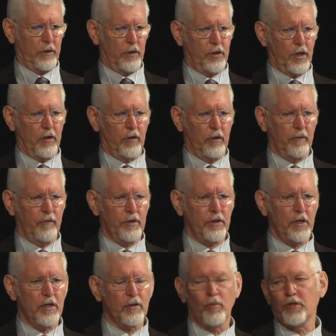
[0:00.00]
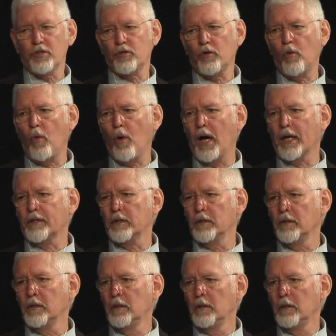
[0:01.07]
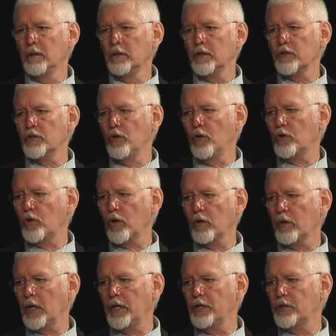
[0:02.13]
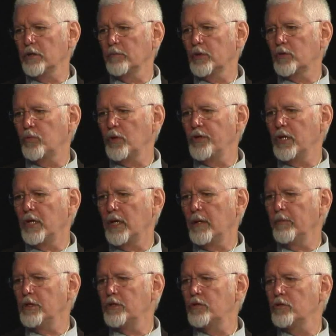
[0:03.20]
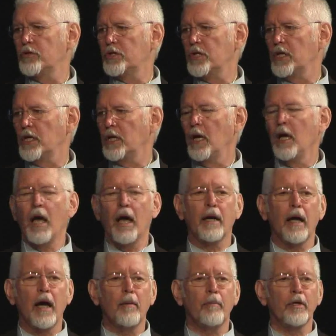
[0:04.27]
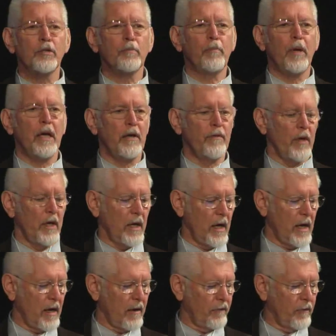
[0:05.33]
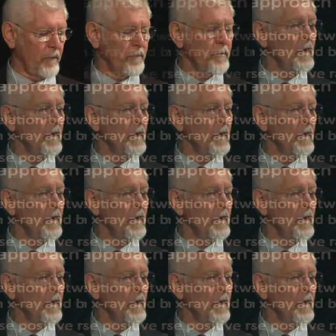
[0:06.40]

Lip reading: degenerative disease. Well, so what? There's no correlation between the image you see and how much pain they have.